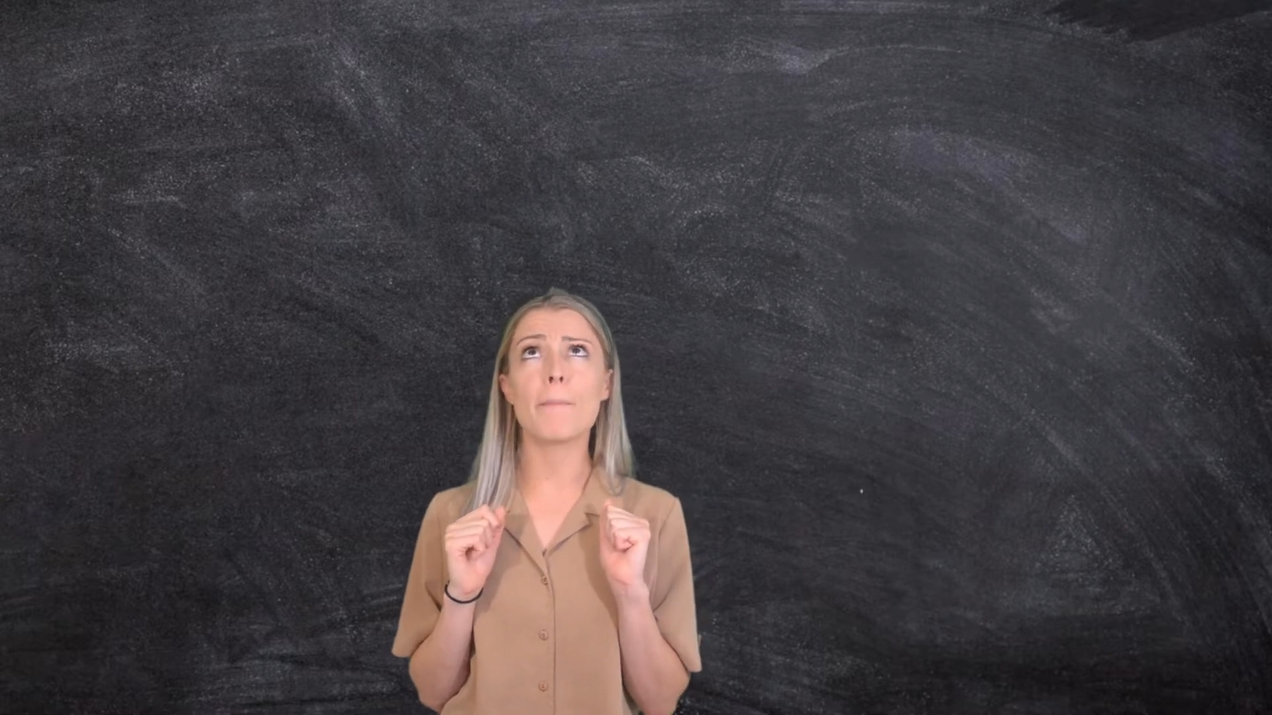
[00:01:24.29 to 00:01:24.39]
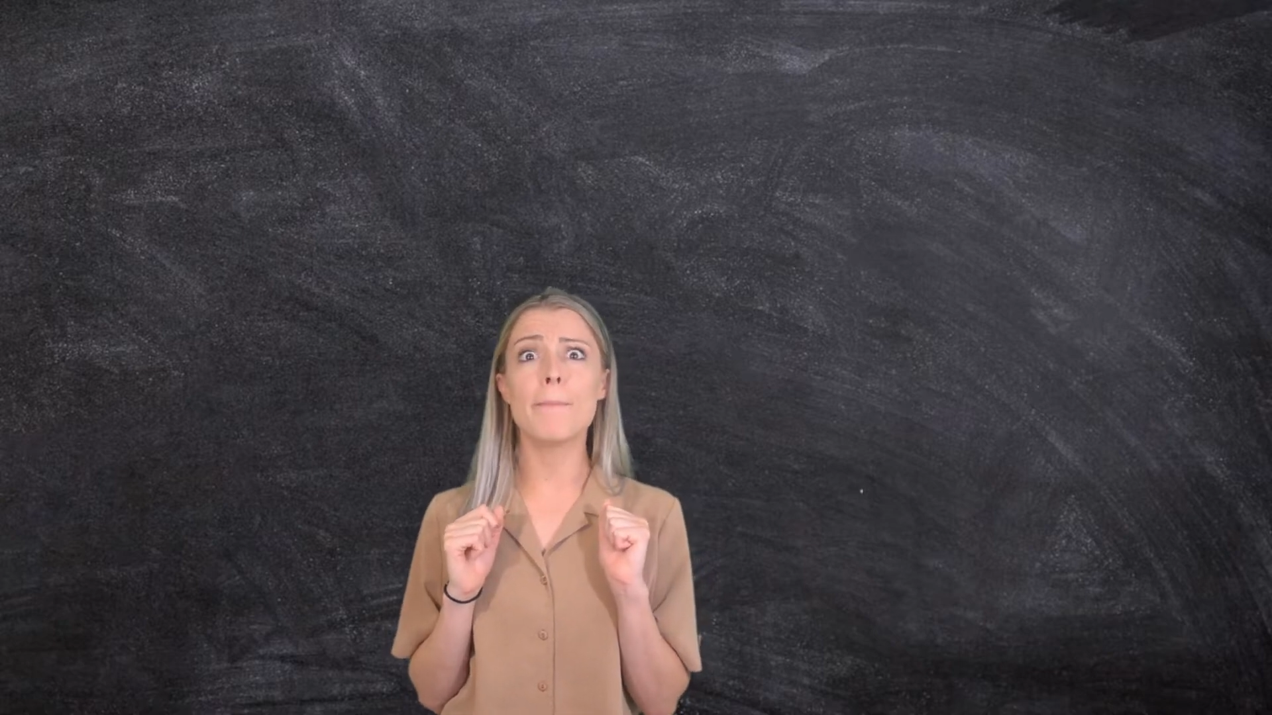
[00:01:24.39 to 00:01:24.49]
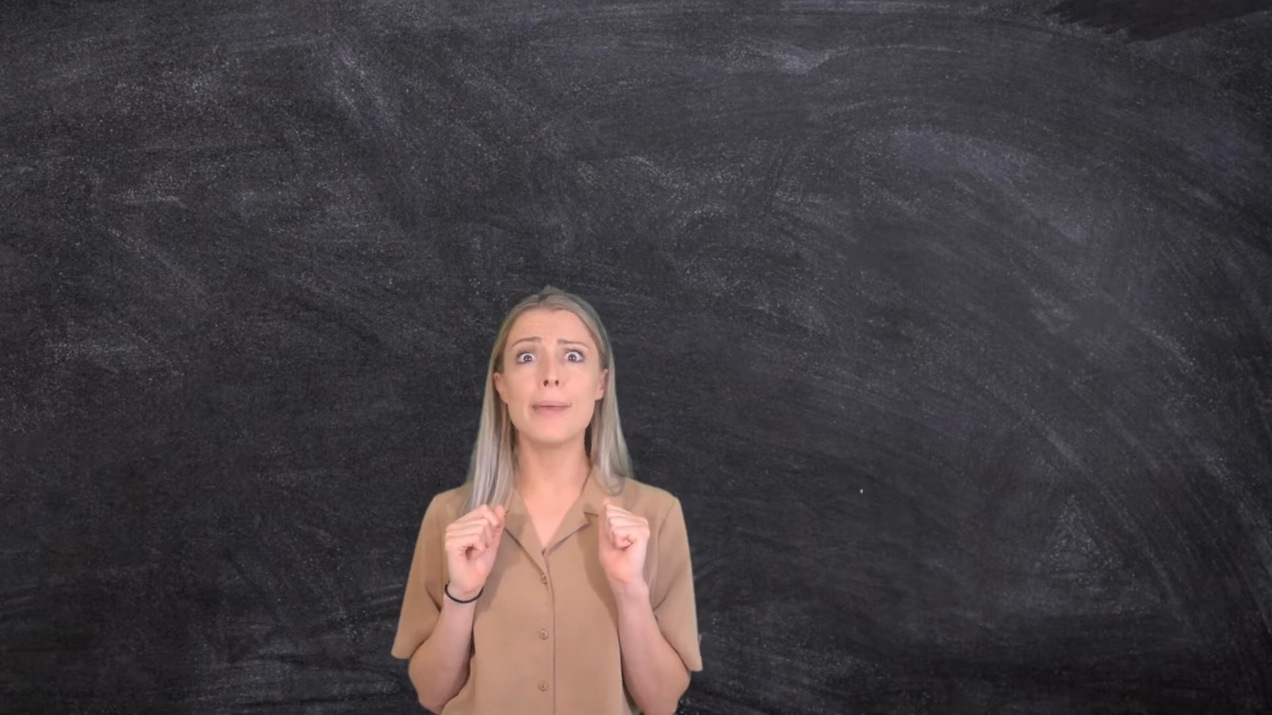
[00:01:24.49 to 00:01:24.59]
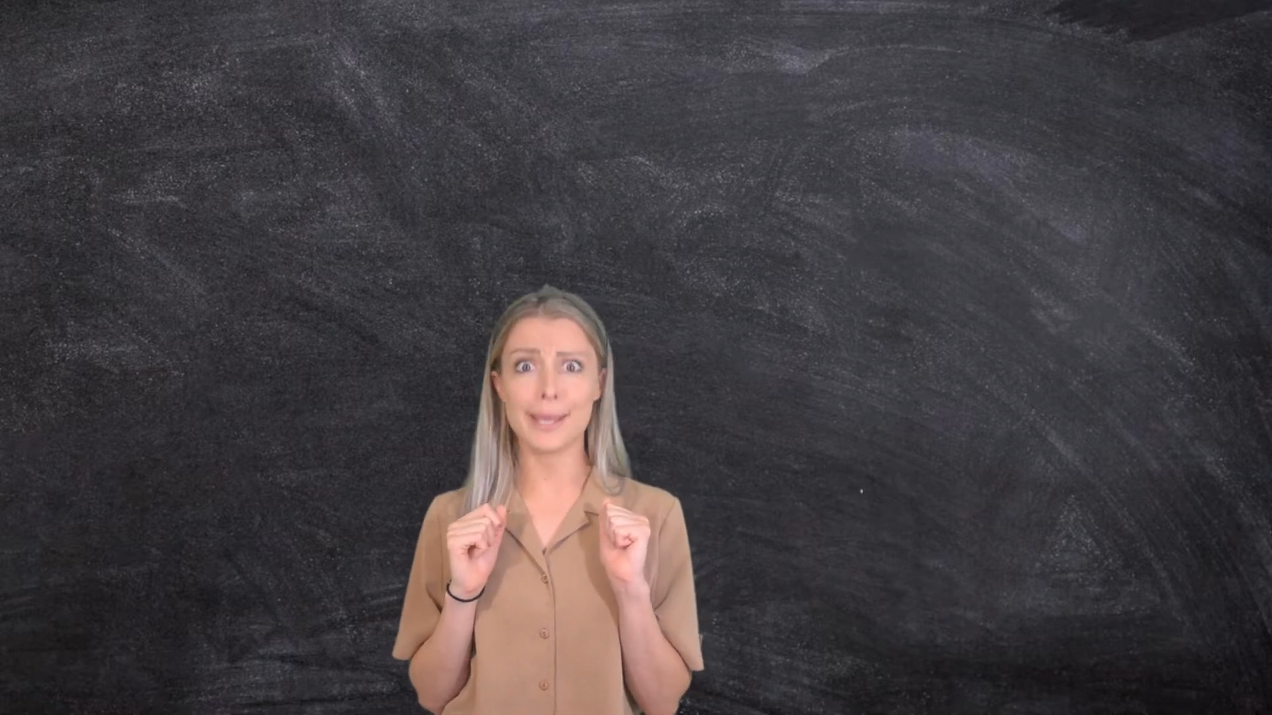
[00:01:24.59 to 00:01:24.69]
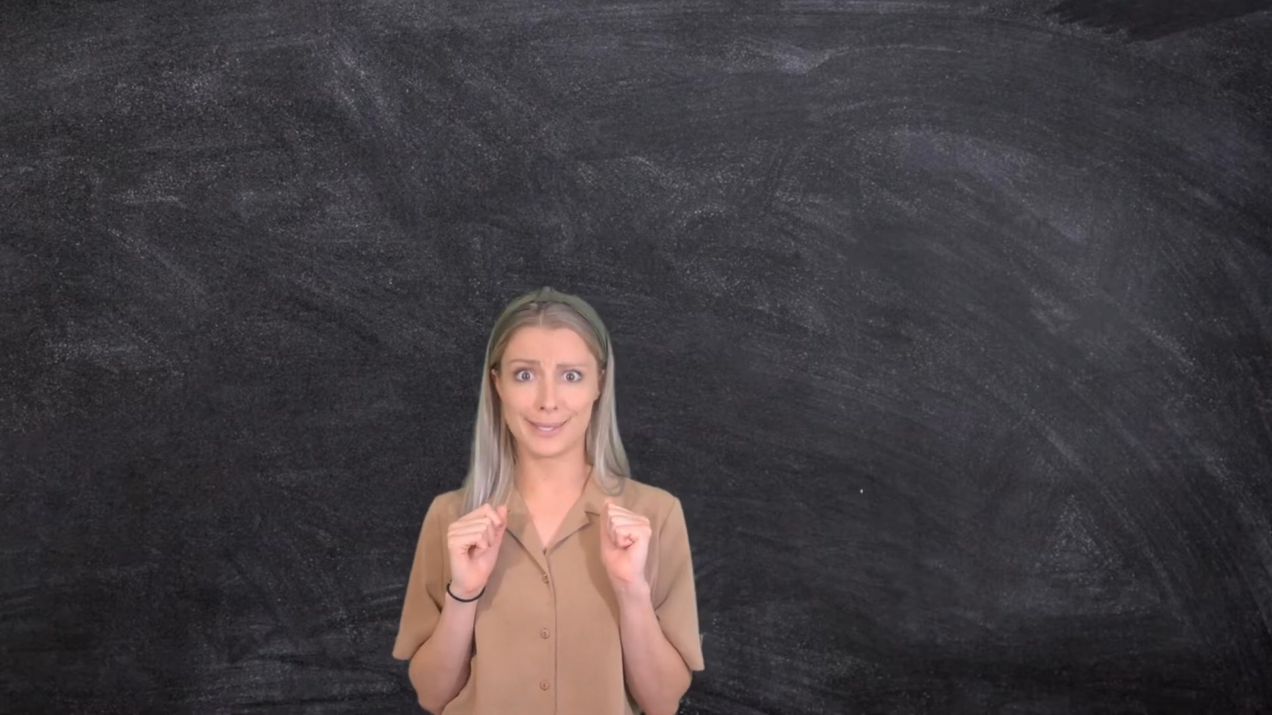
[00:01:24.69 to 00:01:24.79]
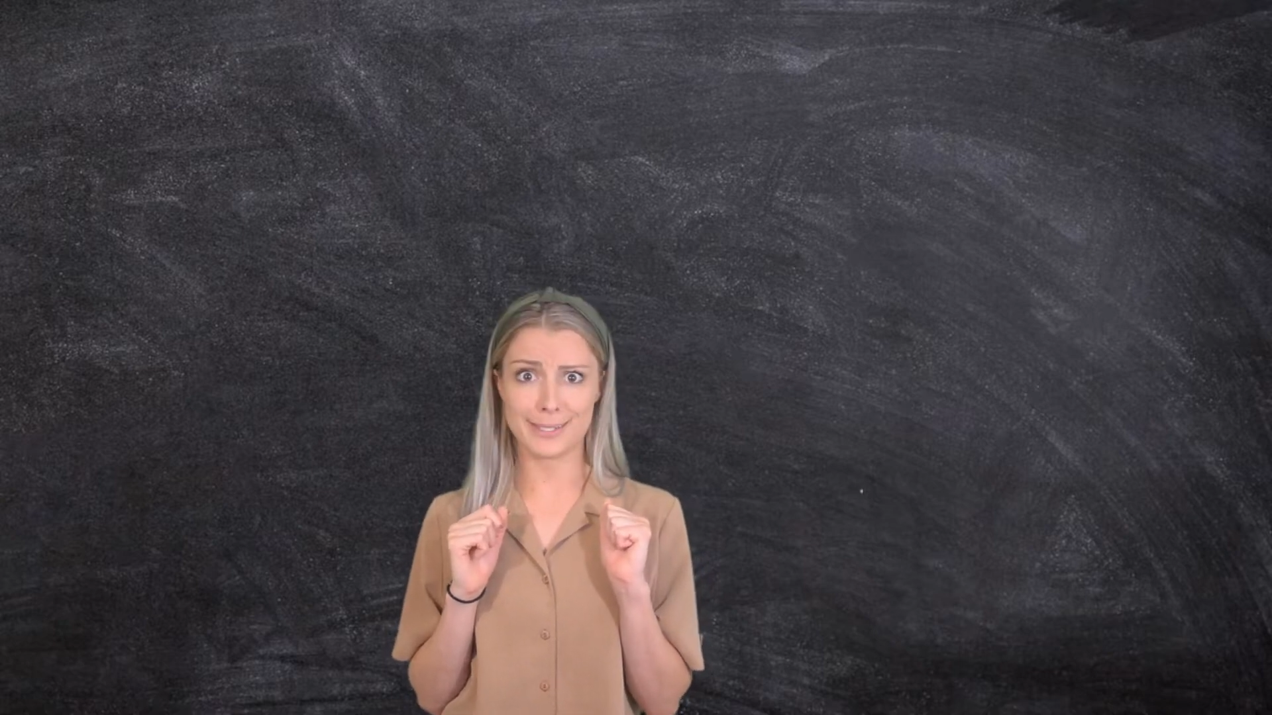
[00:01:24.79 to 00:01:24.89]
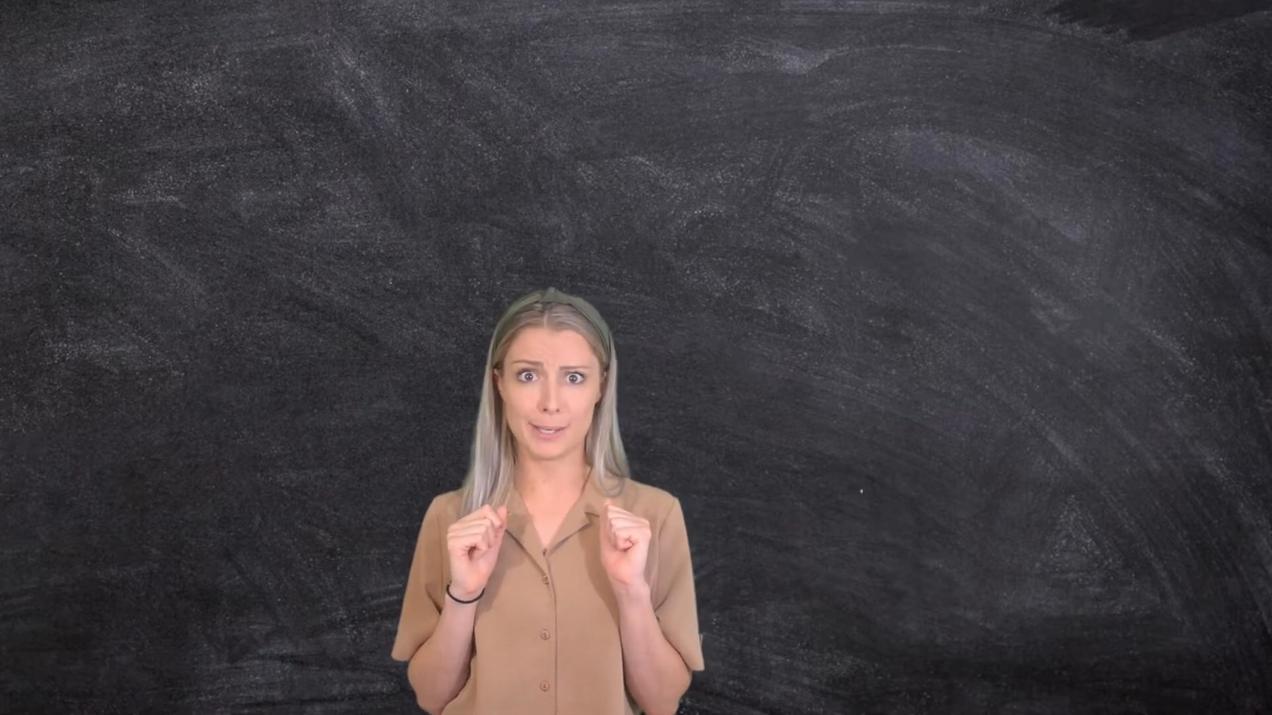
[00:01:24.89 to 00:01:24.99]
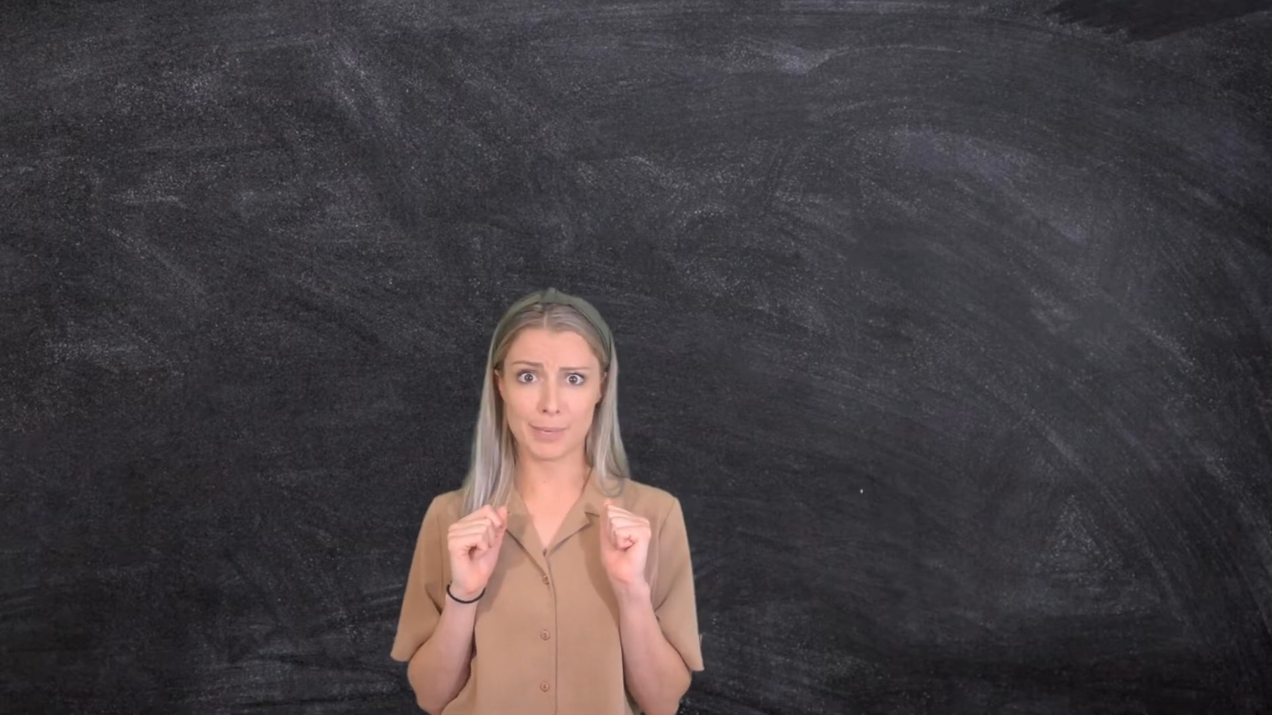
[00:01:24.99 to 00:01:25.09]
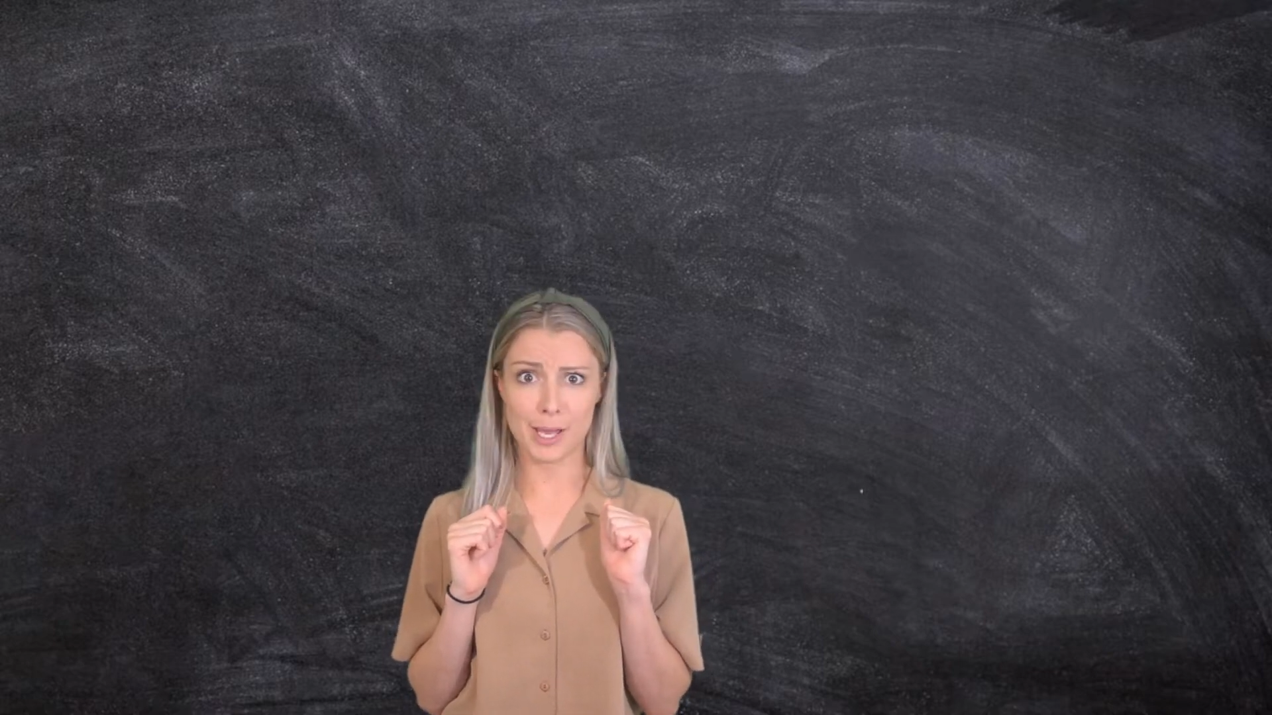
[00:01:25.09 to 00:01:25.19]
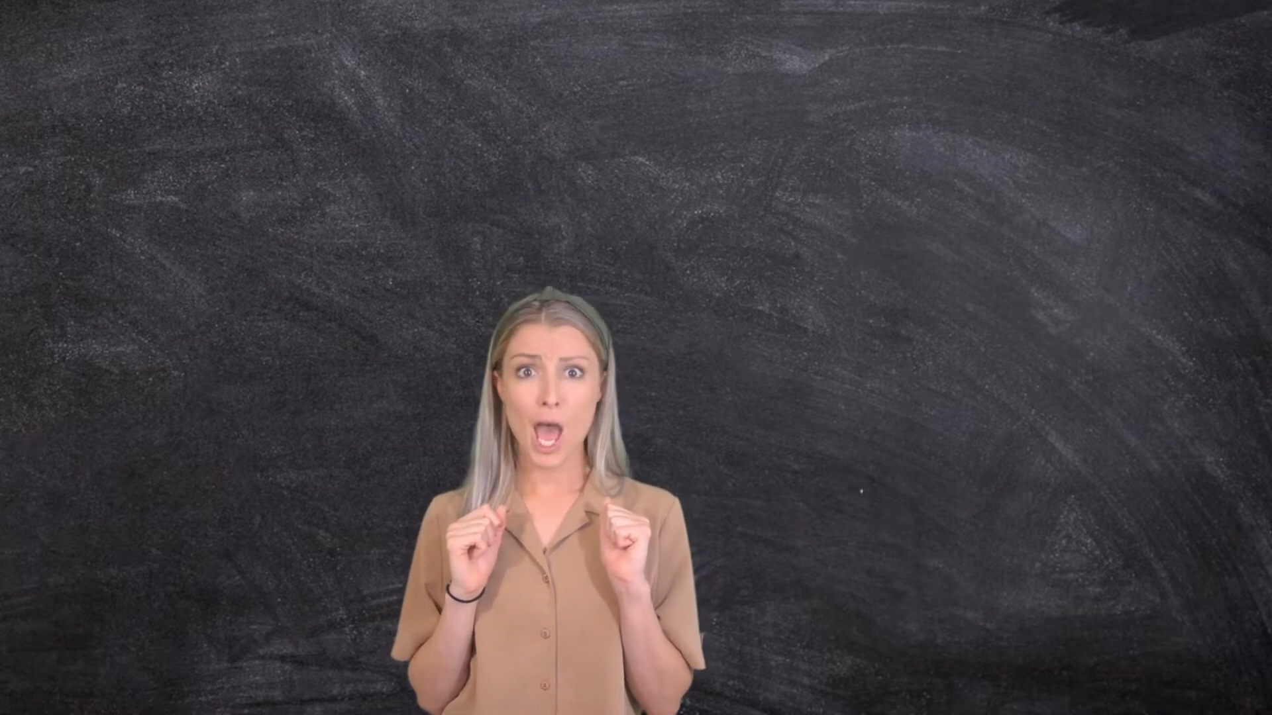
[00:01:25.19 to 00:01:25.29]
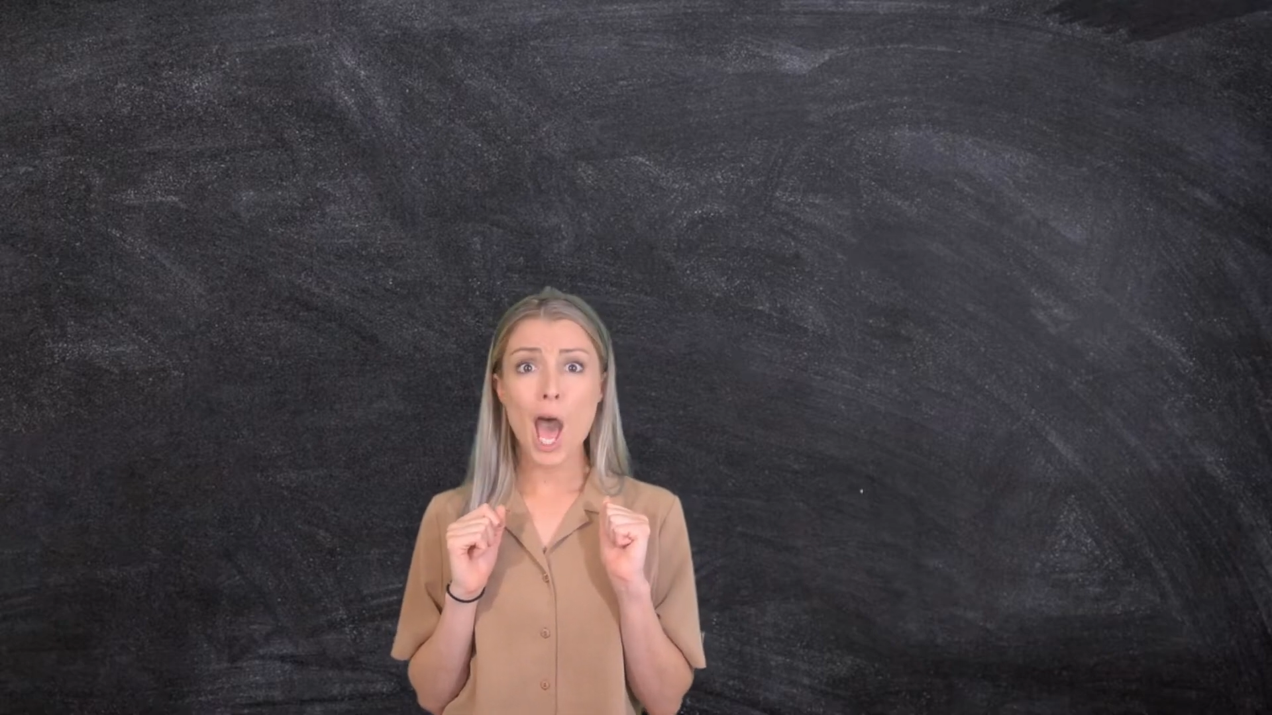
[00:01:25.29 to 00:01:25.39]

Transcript: biggest number